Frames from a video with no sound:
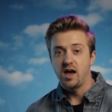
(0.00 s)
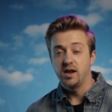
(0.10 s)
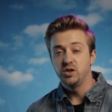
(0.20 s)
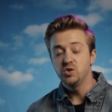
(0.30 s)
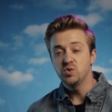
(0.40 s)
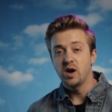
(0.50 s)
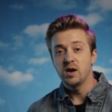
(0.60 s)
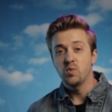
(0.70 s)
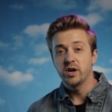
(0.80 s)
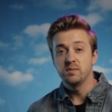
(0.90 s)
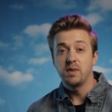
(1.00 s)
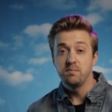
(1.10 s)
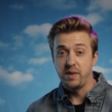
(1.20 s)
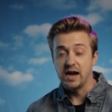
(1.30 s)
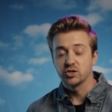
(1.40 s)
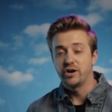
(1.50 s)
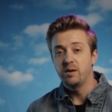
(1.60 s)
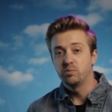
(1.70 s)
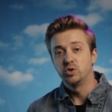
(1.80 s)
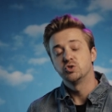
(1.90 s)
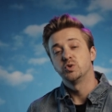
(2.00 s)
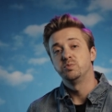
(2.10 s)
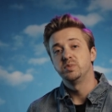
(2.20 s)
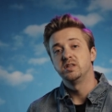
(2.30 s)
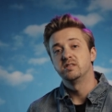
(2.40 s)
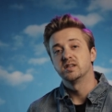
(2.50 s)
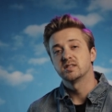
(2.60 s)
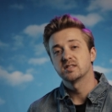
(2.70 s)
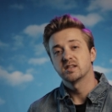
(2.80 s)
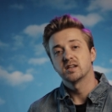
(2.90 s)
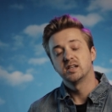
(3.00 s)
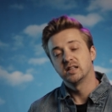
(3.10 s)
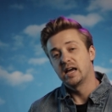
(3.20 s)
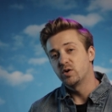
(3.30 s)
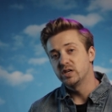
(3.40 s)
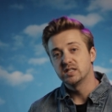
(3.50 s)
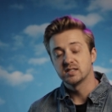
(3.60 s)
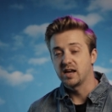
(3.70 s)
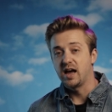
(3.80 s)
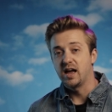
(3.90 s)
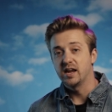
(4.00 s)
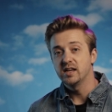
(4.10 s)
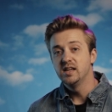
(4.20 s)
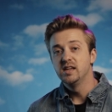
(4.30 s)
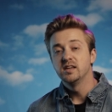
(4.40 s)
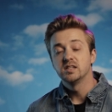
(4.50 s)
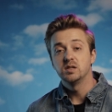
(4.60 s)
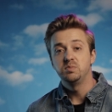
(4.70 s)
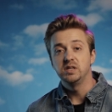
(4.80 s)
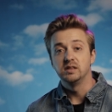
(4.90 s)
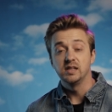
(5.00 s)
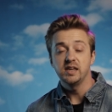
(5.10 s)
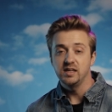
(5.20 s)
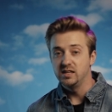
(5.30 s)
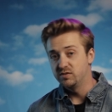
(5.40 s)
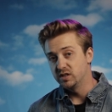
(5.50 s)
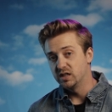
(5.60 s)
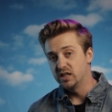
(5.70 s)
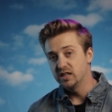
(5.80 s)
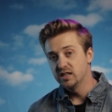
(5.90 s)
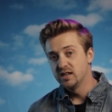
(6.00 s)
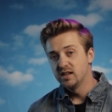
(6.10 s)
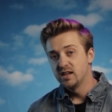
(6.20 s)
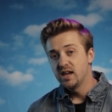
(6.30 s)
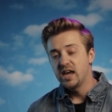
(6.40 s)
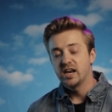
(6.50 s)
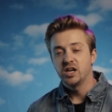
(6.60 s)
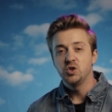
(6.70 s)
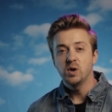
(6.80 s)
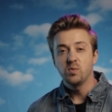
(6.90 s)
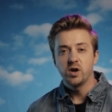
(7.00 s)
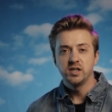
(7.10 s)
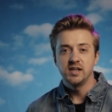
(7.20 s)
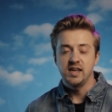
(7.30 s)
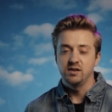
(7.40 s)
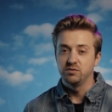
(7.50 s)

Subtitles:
I knew I wanted my backdrop, which would be this cloudy sky, to be lit evenly. And I knew I wanted a